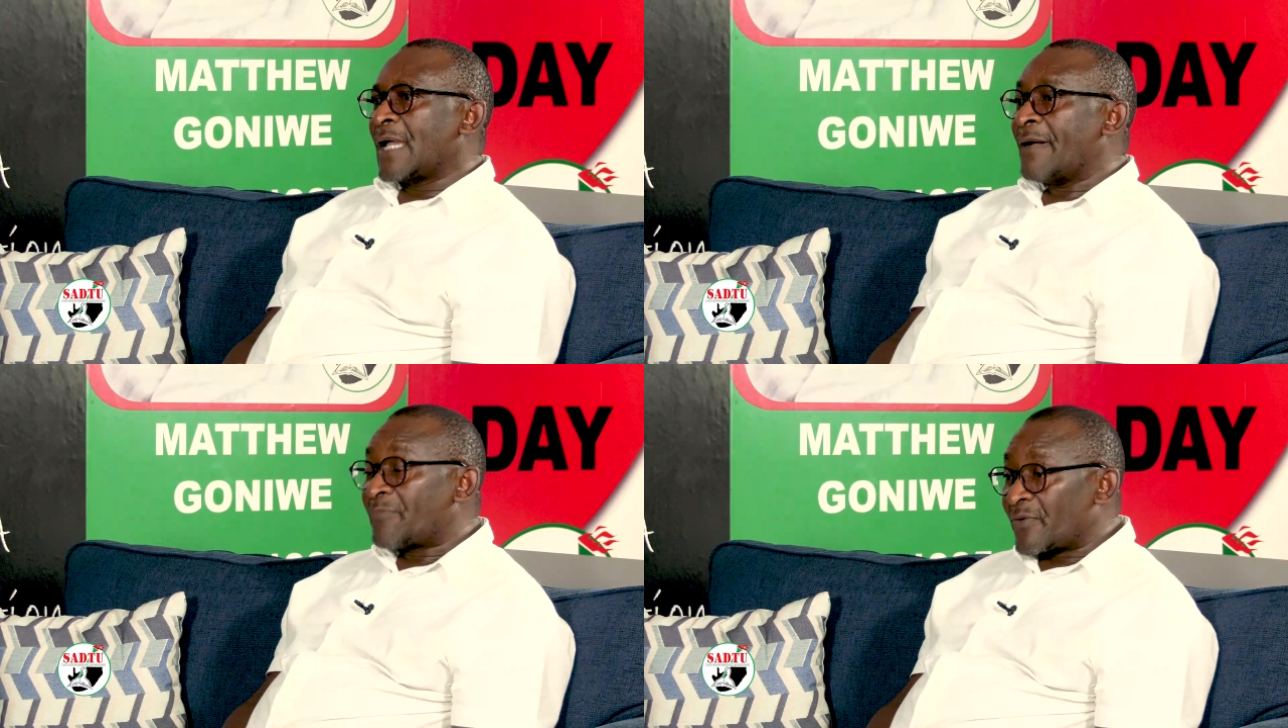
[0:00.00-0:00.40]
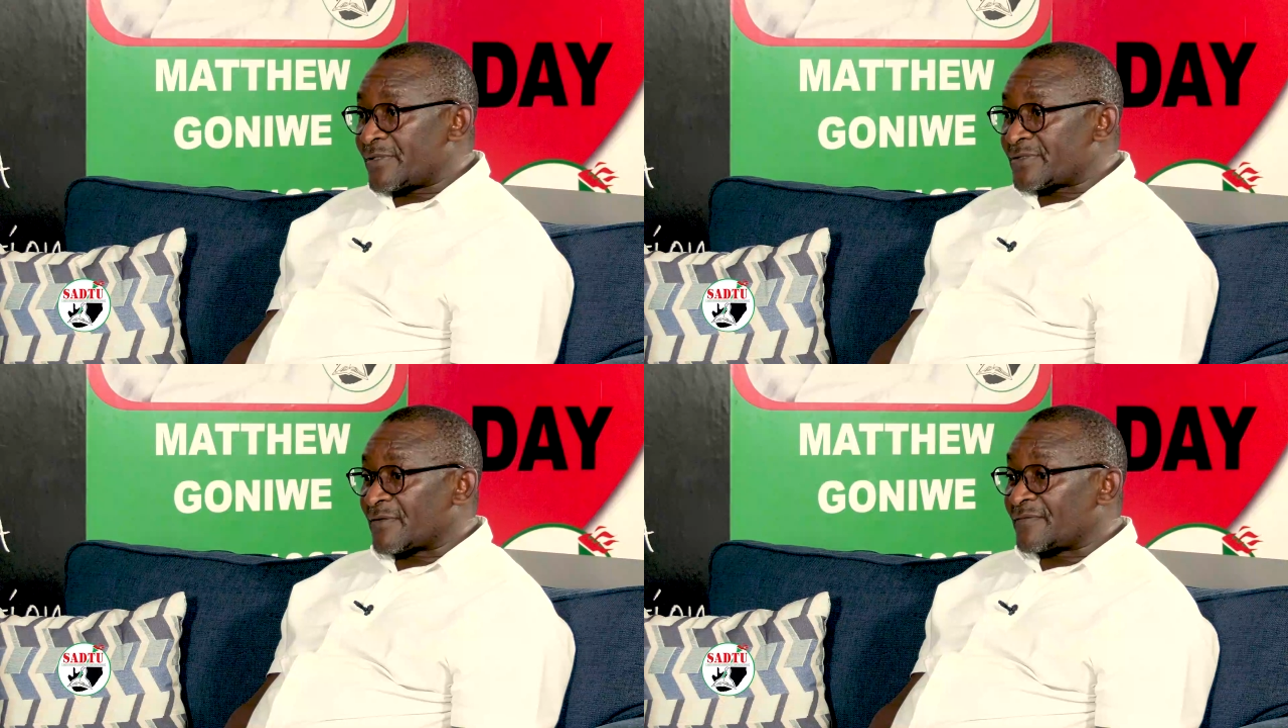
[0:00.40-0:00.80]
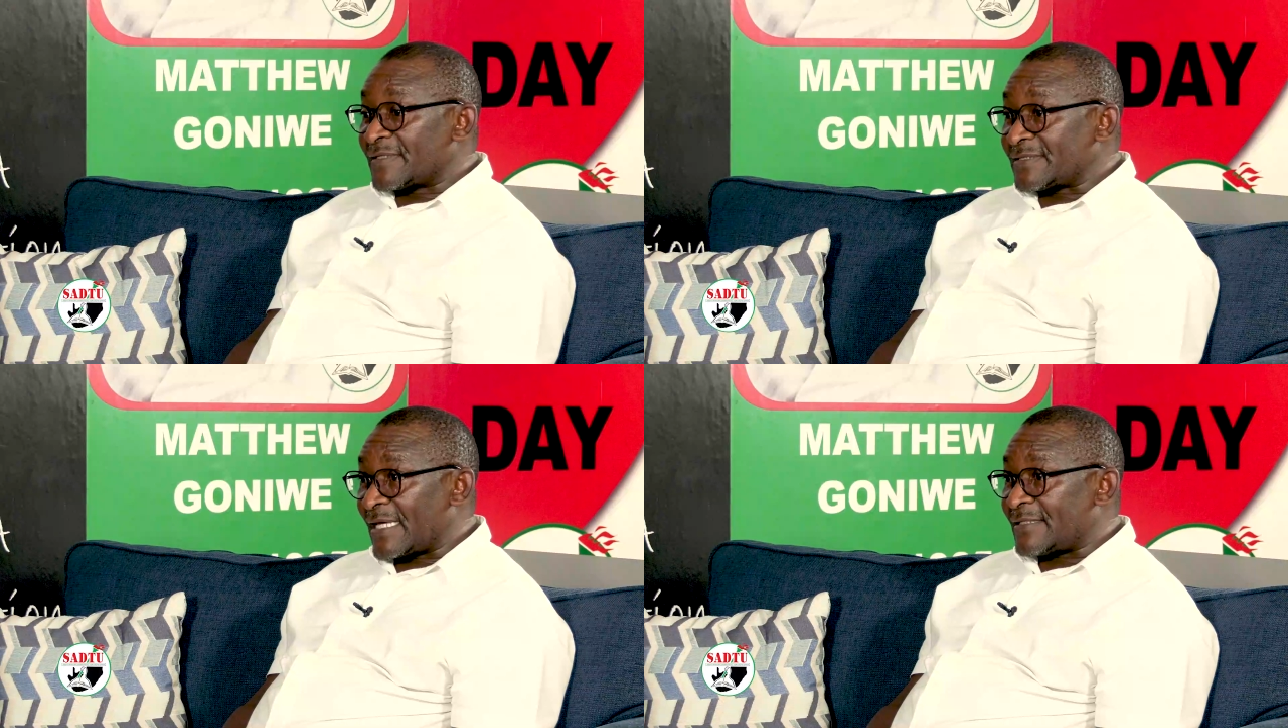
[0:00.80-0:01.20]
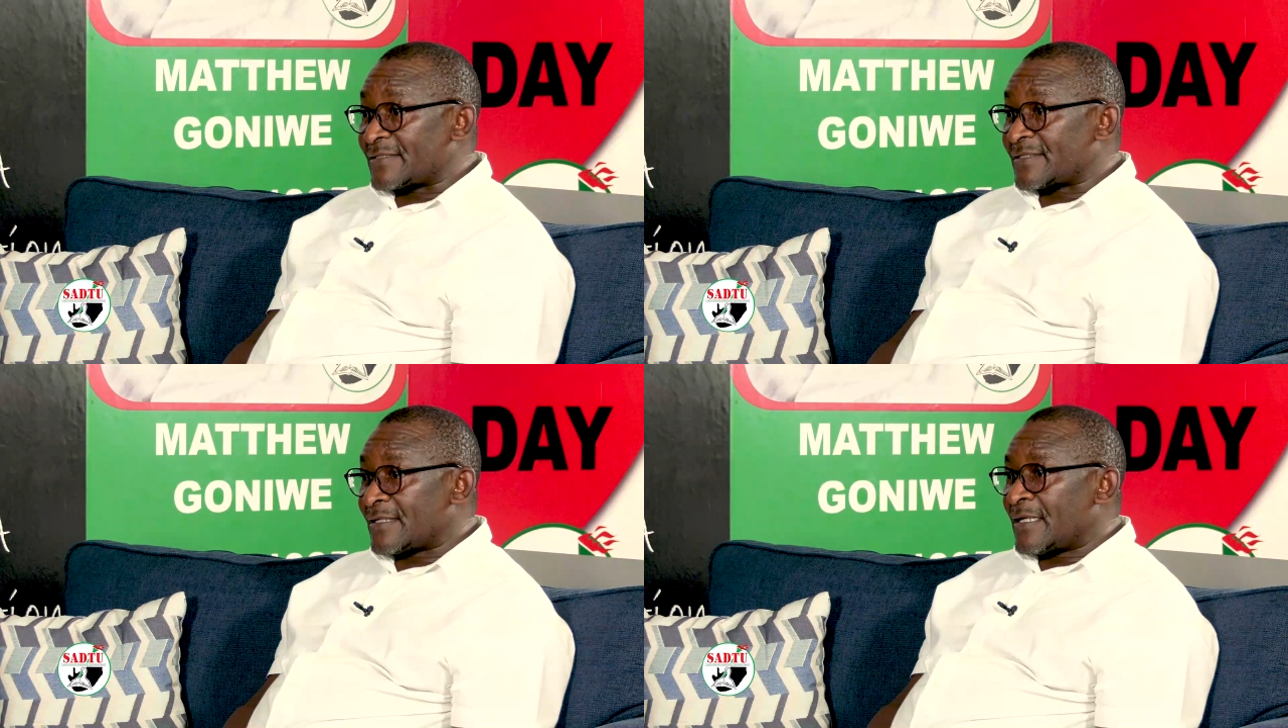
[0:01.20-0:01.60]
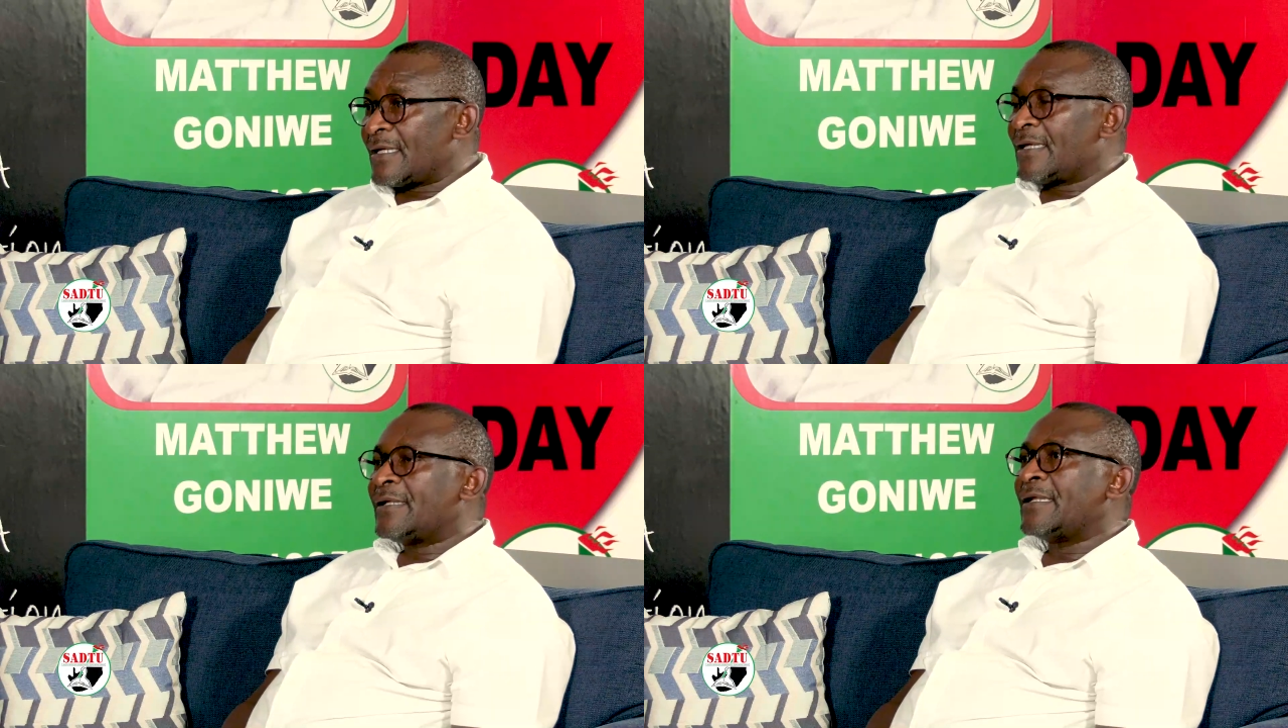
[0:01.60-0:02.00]
employees of the state.
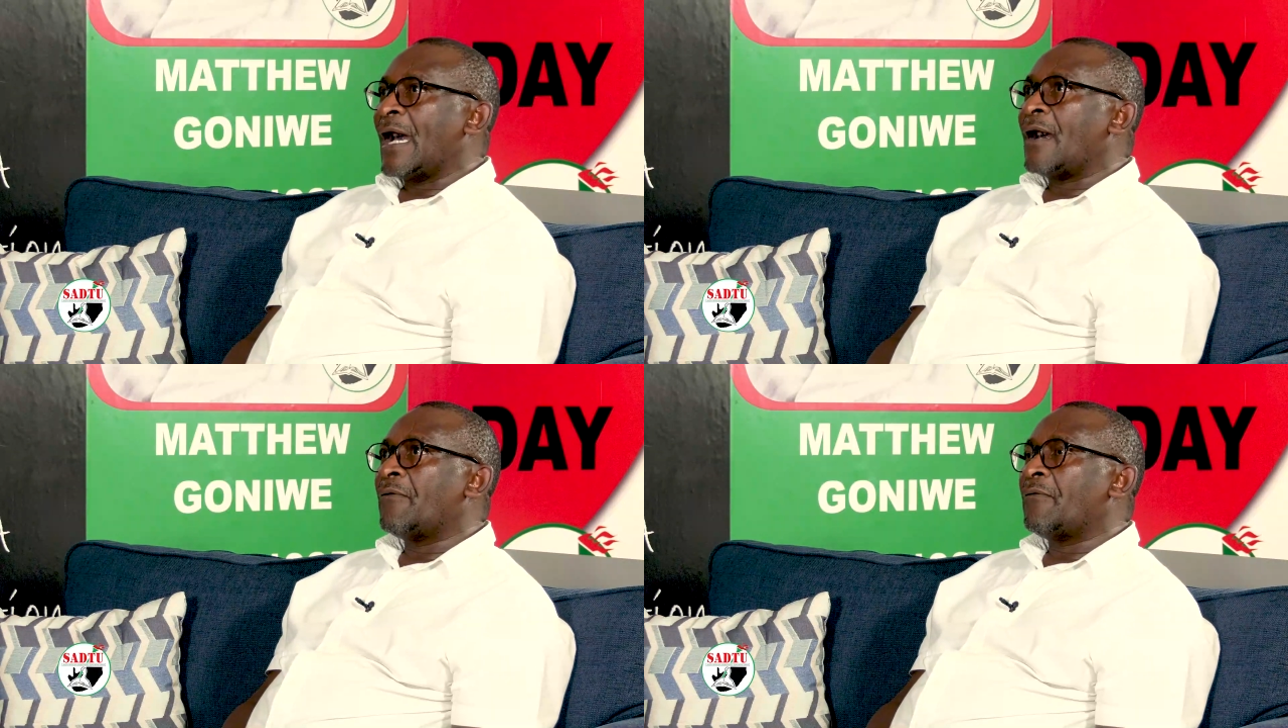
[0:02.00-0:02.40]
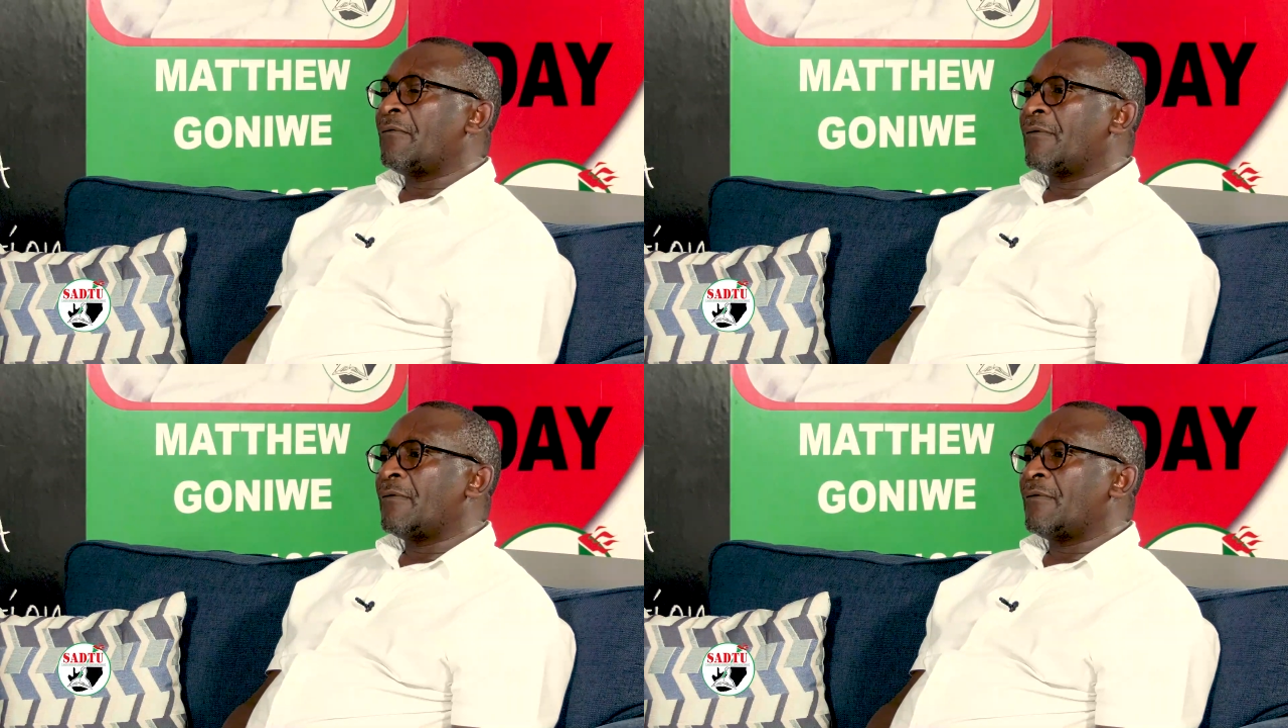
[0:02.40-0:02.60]
Now,